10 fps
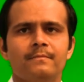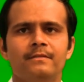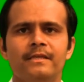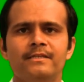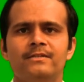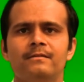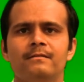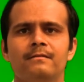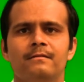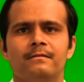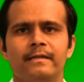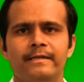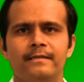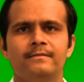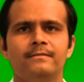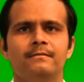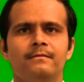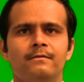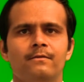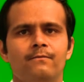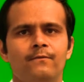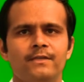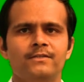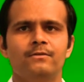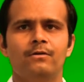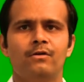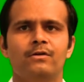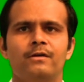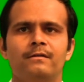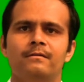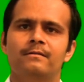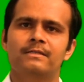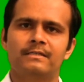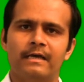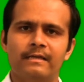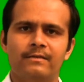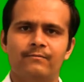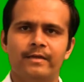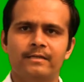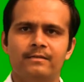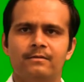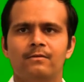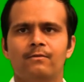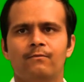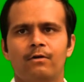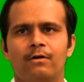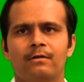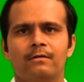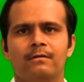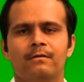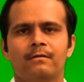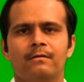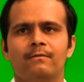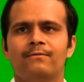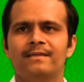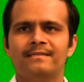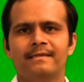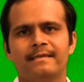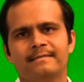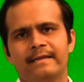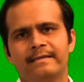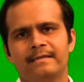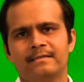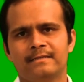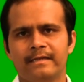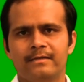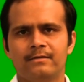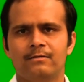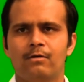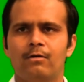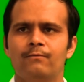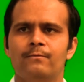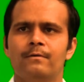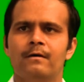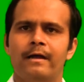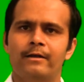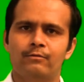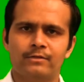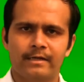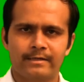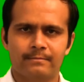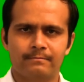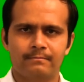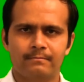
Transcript: next, that is first order Stark effect for first excited state of hydrogen atom.